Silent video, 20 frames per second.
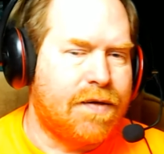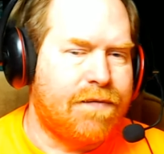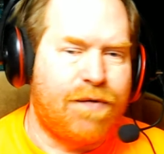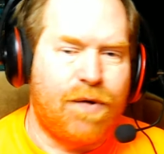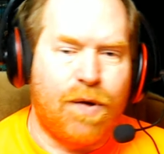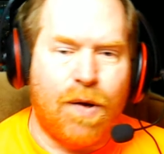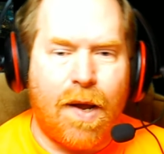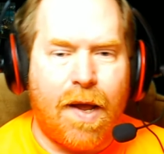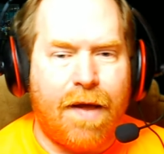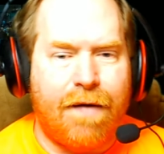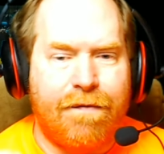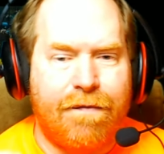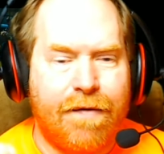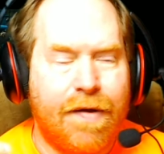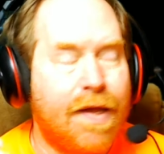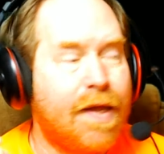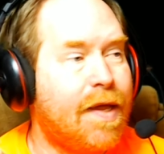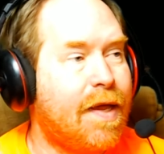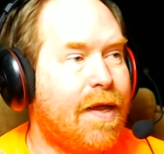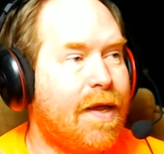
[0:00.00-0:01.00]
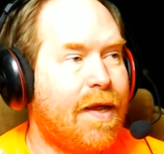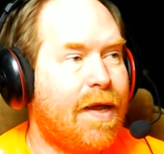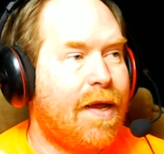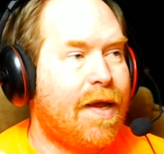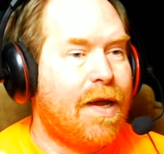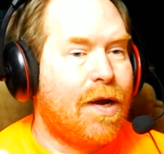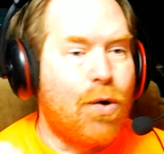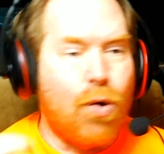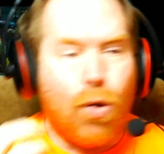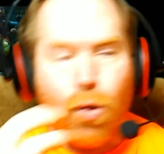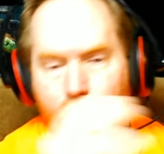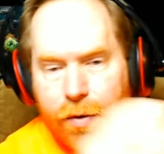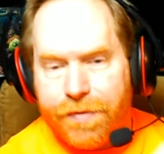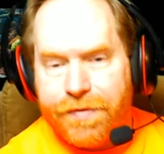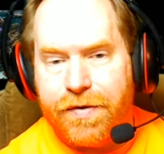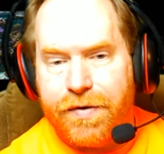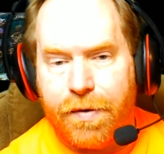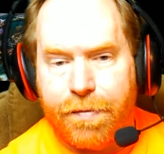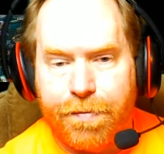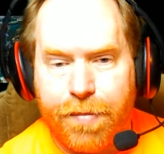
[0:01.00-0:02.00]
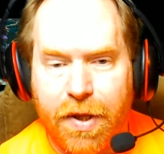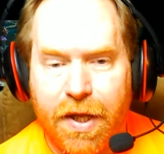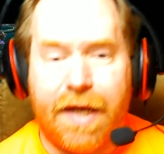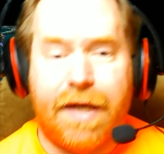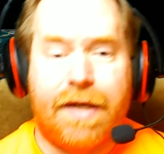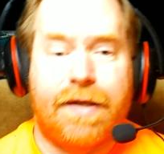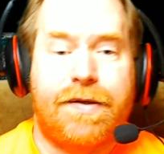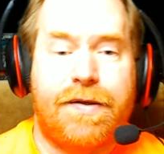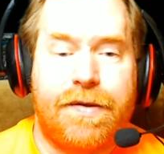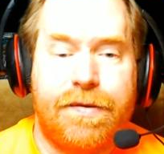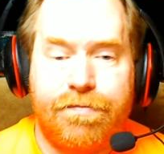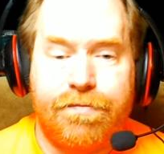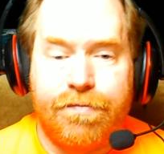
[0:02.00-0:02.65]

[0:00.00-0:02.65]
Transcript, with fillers: If you have corals or plants,